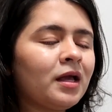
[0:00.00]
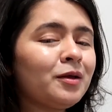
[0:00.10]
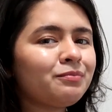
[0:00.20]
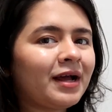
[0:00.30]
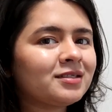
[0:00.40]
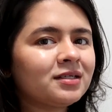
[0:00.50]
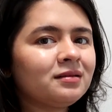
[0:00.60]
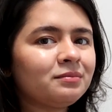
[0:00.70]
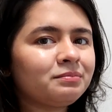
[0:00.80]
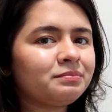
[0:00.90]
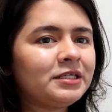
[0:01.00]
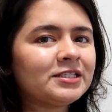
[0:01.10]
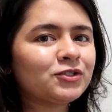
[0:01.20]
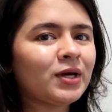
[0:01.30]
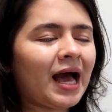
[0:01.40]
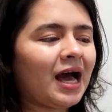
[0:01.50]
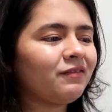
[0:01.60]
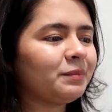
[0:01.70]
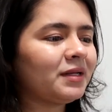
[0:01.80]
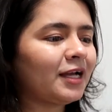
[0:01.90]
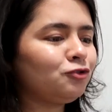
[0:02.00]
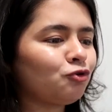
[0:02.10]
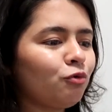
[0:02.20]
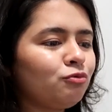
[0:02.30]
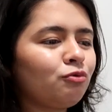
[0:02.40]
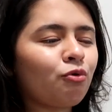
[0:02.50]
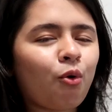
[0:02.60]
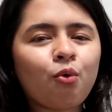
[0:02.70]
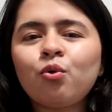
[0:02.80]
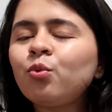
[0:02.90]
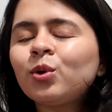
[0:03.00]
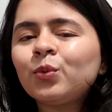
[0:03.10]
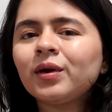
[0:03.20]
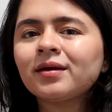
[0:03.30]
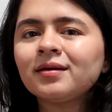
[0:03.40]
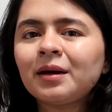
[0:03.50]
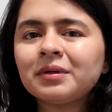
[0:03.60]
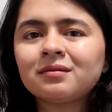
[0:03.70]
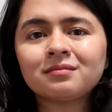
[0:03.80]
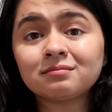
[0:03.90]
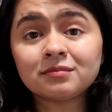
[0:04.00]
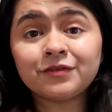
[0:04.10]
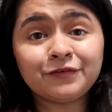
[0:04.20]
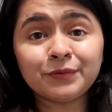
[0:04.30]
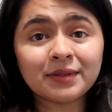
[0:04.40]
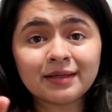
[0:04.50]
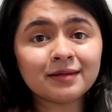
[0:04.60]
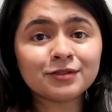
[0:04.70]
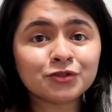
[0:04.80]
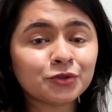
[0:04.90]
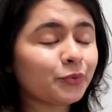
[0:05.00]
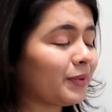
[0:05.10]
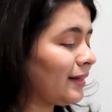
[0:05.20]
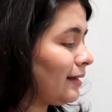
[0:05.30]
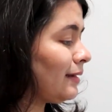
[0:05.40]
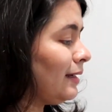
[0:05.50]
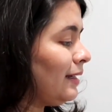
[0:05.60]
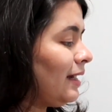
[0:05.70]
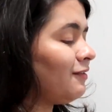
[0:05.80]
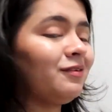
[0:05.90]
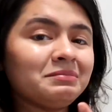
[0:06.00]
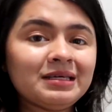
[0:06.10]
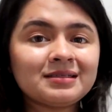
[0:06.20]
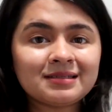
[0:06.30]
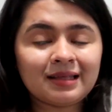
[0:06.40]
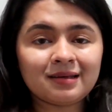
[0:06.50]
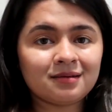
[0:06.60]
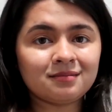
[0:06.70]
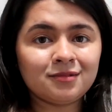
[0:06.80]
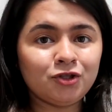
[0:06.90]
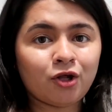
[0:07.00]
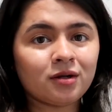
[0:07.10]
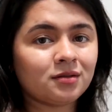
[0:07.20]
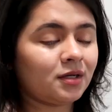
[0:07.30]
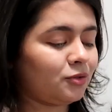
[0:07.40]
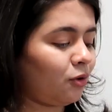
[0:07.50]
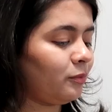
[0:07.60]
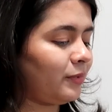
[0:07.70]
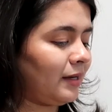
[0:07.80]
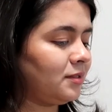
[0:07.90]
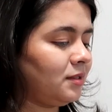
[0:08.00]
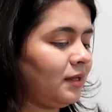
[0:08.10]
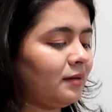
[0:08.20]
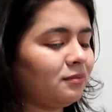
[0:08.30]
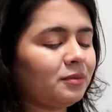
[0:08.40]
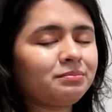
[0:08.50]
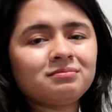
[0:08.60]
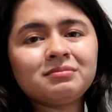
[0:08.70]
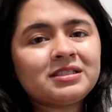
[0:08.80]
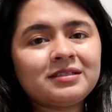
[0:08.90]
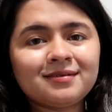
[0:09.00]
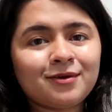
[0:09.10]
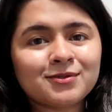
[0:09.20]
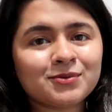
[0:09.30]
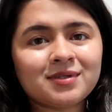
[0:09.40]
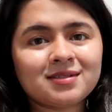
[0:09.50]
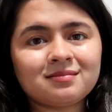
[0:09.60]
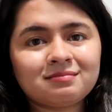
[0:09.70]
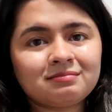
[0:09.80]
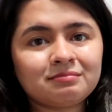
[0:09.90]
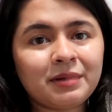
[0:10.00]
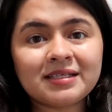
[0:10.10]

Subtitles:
impractical piece to have. I mean, I don't know who would wear it. I mean, if you like it, sure, but like, for me, it's like not at all practical, and the material also doesn't make